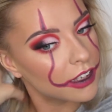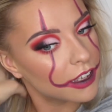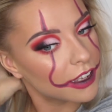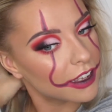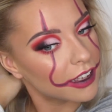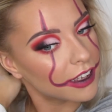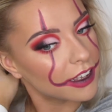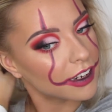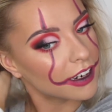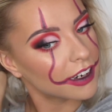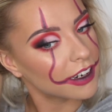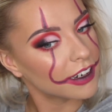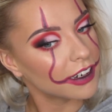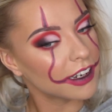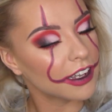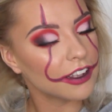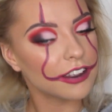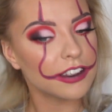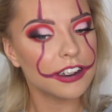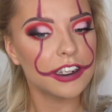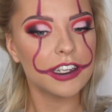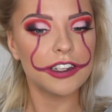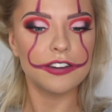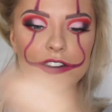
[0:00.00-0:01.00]
And now
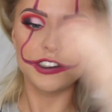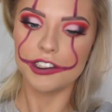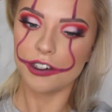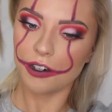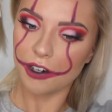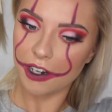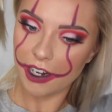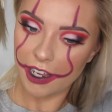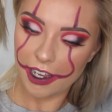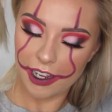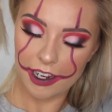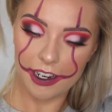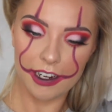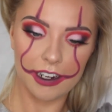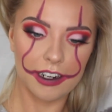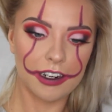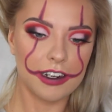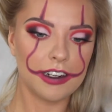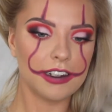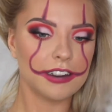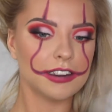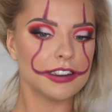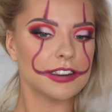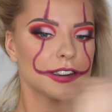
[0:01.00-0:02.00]
that I have short
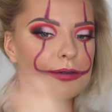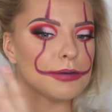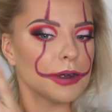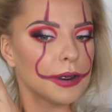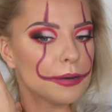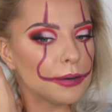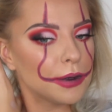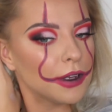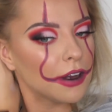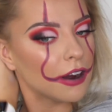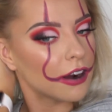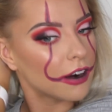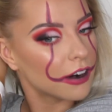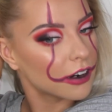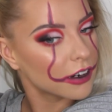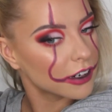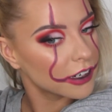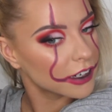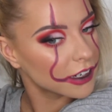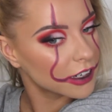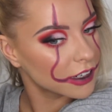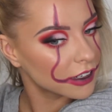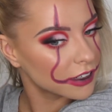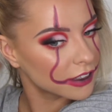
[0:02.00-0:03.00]
hair, this might be
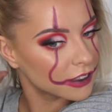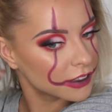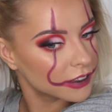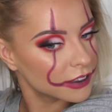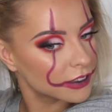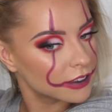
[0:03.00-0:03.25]
hard.